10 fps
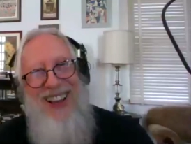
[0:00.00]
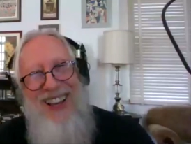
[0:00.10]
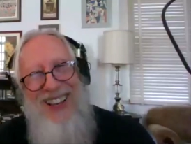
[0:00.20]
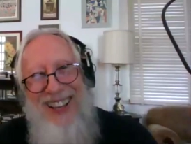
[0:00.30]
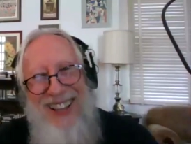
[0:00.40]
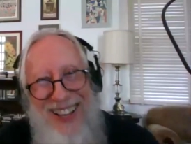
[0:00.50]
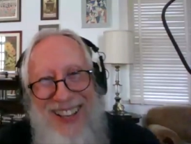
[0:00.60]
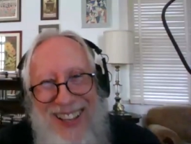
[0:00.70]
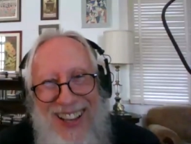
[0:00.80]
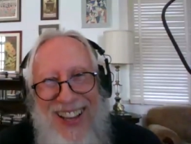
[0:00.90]
straight
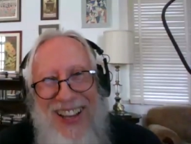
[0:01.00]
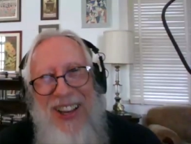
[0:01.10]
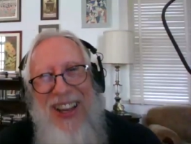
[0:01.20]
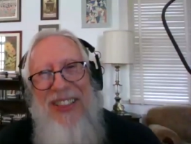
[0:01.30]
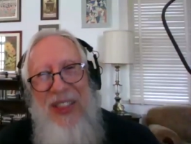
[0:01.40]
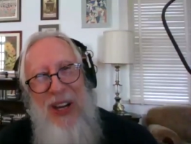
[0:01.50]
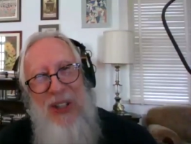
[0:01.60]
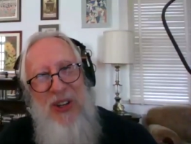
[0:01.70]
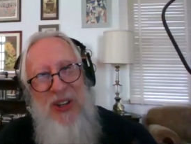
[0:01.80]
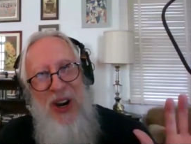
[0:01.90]
forward.
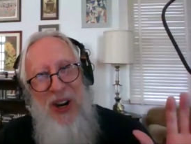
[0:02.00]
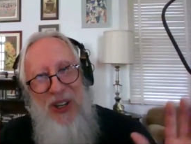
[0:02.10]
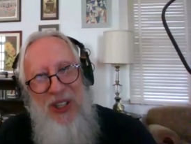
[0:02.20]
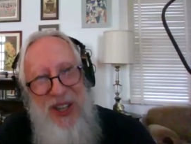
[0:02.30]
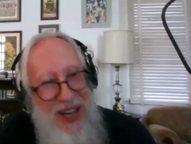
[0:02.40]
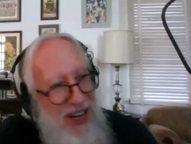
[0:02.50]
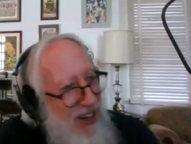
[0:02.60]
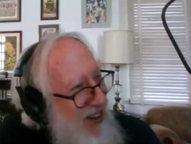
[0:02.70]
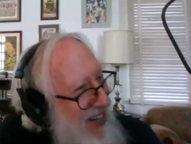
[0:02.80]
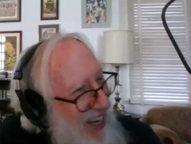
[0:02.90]
thousand yard was,
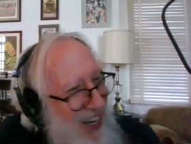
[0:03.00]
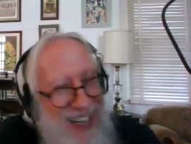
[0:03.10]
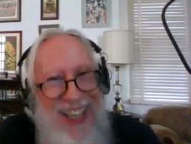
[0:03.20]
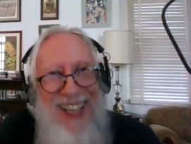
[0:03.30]
stare. It, right? was, it, was,